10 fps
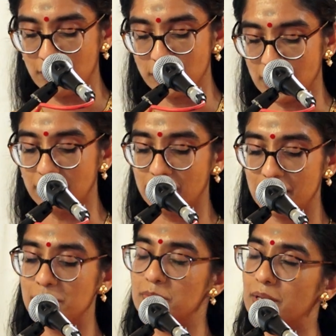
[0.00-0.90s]
will
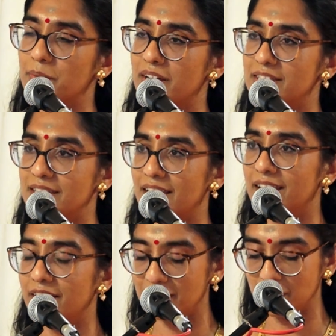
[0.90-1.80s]
agree with me when I say
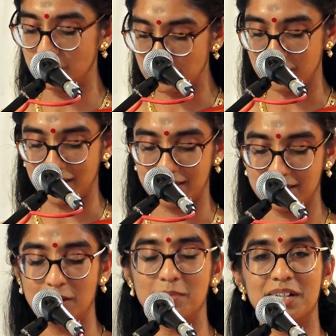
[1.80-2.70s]
hearing Udavar
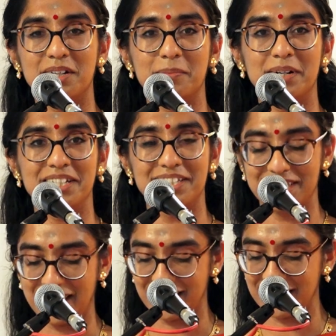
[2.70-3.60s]
Sami Tandapani
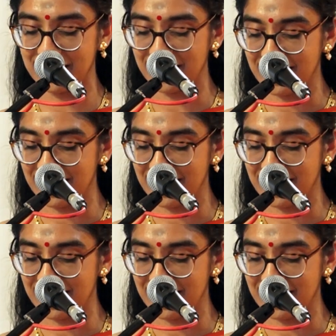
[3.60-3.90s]
sing